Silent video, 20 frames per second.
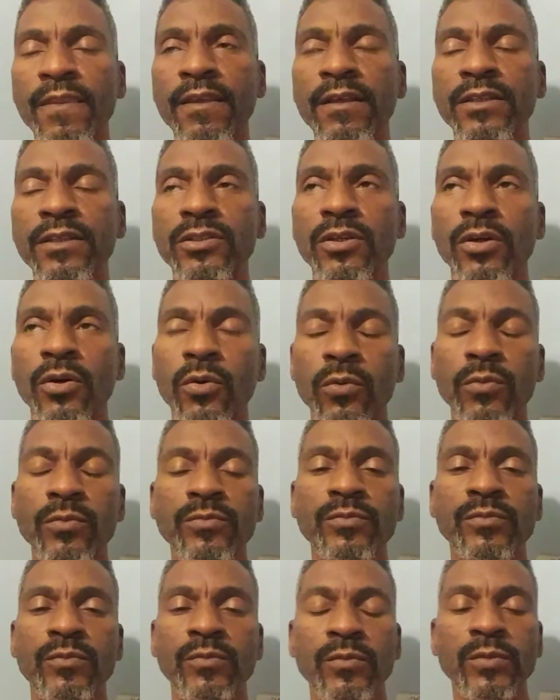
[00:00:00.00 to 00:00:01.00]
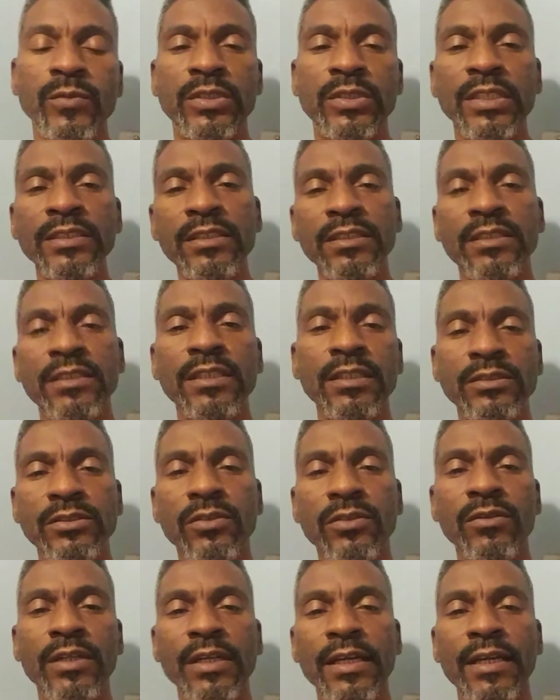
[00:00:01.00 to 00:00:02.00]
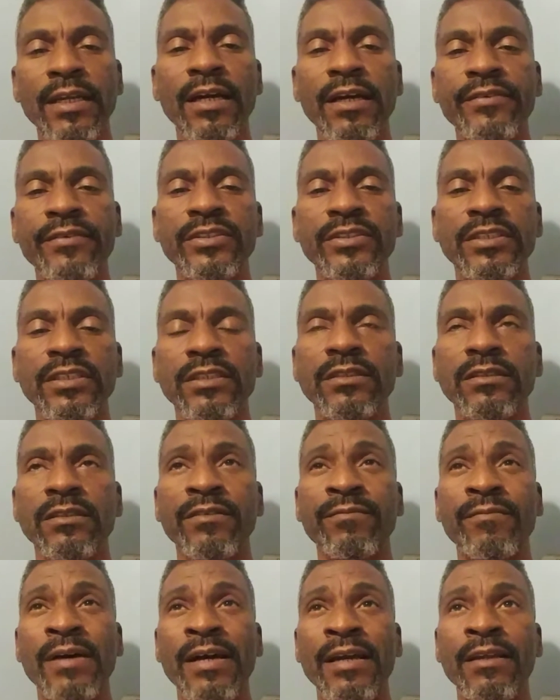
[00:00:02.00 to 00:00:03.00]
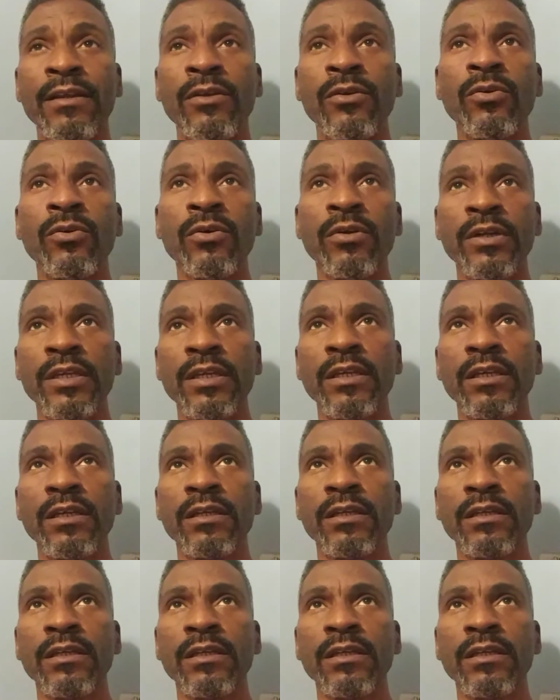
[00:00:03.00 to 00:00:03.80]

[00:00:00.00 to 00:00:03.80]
So just to touch on that conversation of minority,